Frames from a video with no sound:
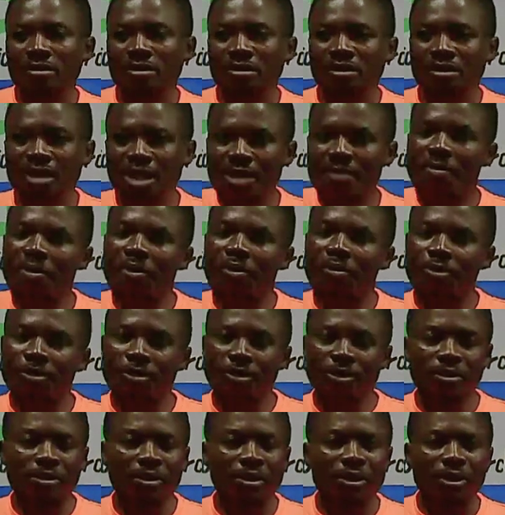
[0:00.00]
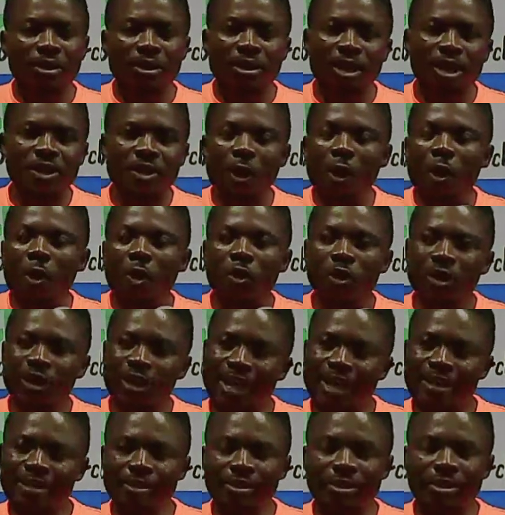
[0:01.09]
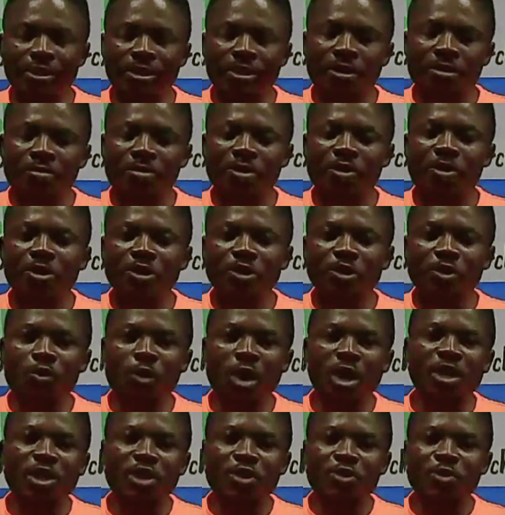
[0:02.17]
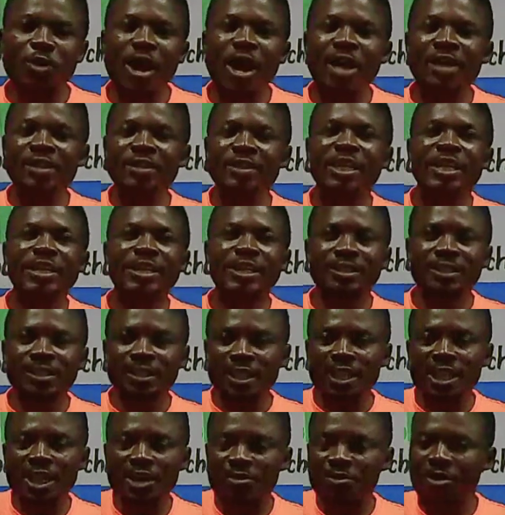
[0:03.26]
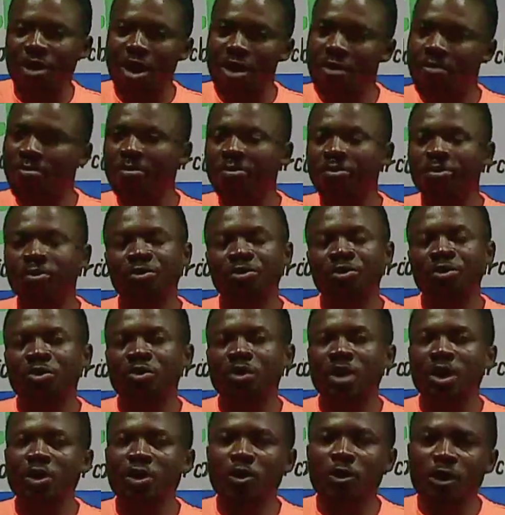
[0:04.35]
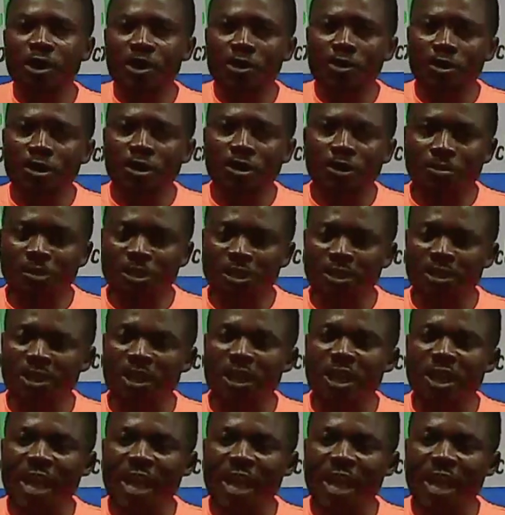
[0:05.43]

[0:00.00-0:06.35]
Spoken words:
demons and all that. Because when you enter the seeing realm, you are not only going to be seeing